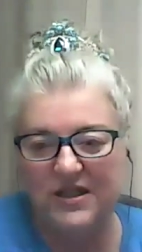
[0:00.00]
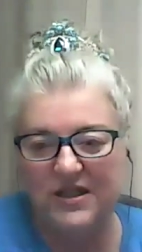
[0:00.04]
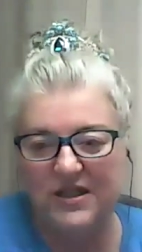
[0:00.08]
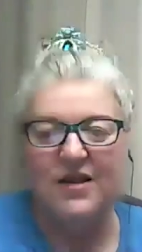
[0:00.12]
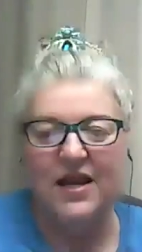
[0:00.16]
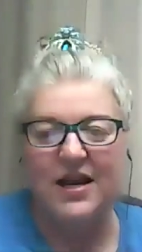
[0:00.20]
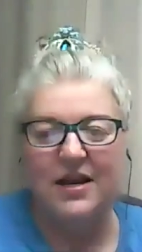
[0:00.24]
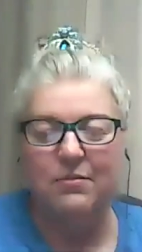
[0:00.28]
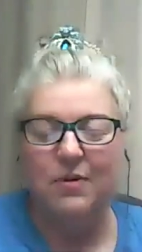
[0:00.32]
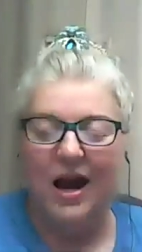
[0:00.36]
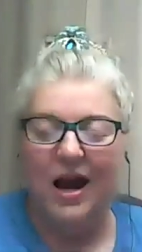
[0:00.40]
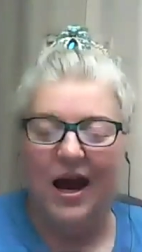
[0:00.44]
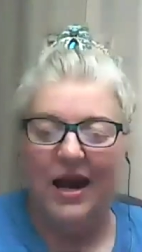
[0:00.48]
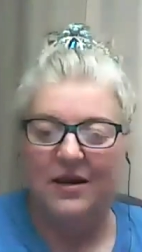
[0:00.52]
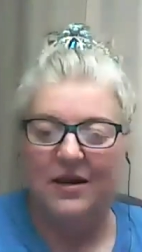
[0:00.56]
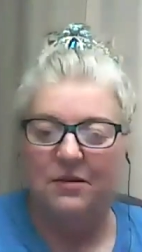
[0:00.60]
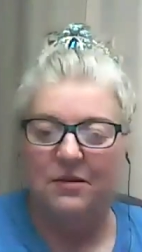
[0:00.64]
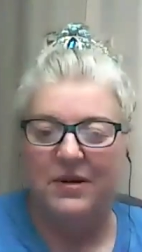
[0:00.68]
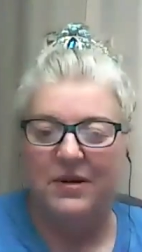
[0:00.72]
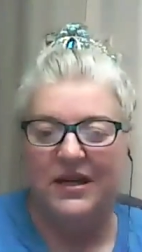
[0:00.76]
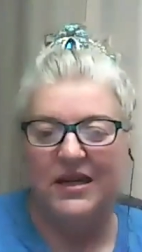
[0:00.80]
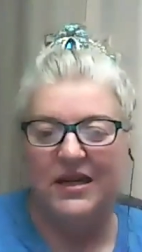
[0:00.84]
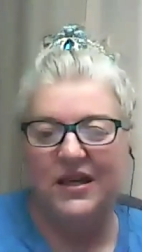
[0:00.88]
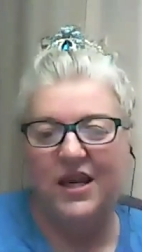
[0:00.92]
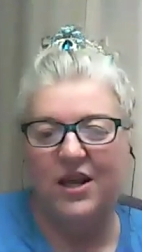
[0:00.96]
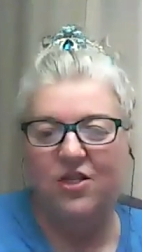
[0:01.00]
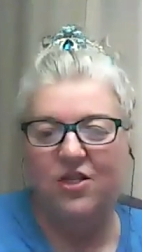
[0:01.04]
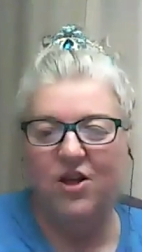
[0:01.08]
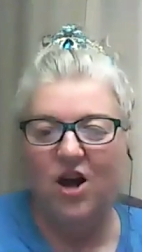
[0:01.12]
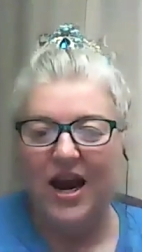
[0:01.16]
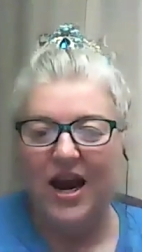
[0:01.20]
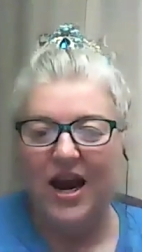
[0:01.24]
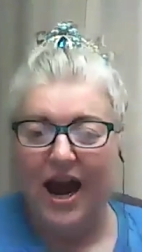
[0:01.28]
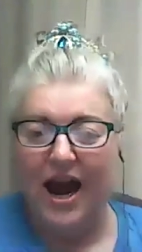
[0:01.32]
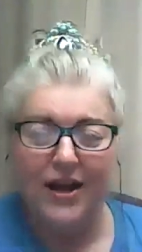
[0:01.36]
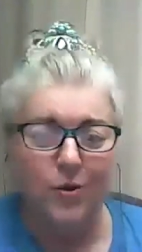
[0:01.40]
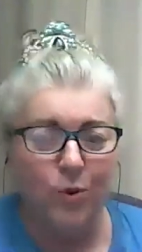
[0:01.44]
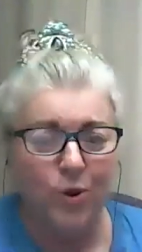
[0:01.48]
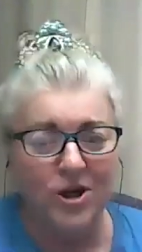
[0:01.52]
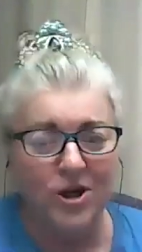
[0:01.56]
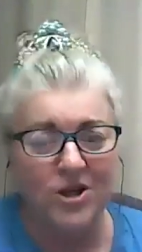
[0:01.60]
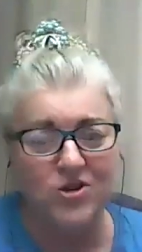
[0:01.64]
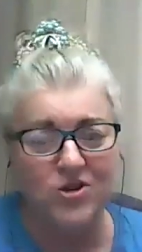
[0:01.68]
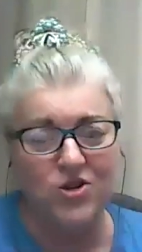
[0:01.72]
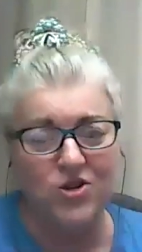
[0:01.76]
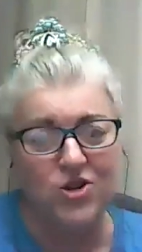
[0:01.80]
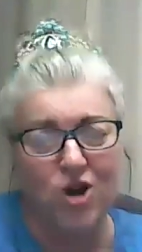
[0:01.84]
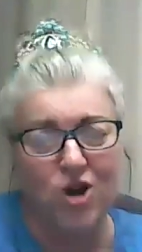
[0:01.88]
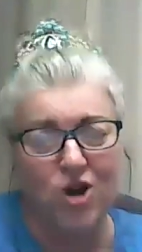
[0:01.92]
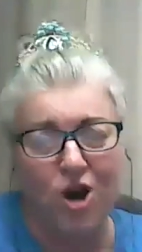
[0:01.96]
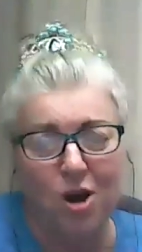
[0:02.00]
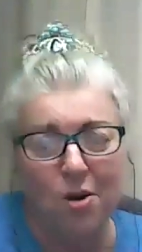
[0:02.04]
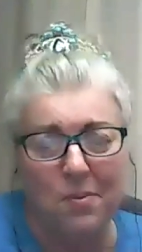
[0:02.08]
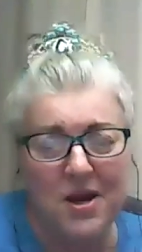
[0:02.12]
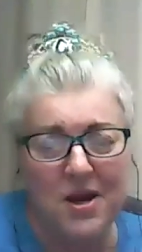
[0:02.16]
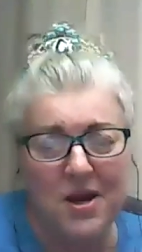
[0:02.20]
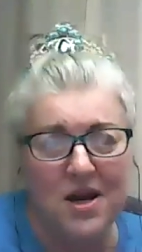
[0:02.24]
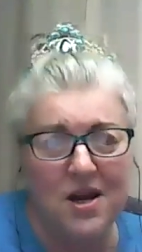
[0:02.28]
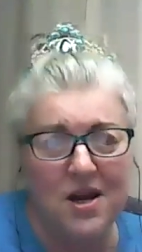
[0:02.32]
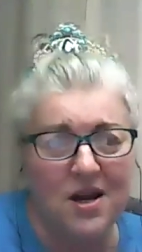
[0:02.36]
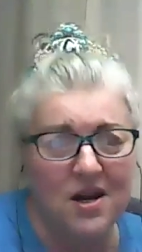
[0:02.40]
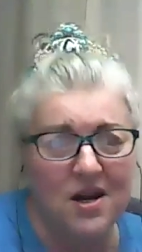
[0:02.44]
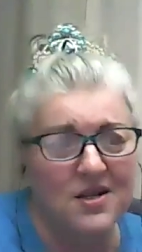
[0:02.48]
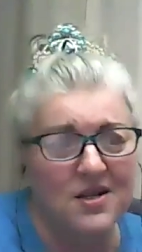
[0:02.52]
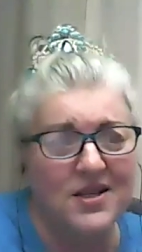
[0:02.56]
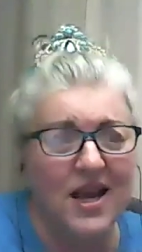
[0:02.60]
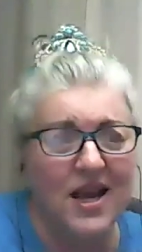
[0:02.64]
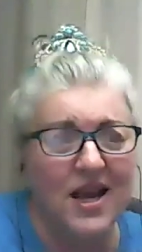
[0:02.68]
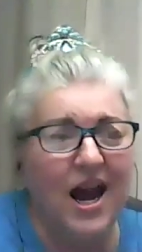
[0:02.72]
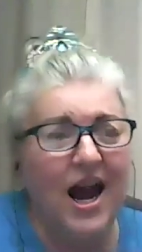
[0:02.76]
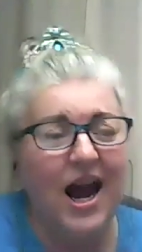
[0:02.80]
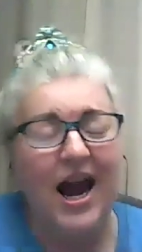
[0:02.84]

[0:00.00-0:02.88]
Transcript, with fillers: Like I immediately thought, I could work at Starbucks,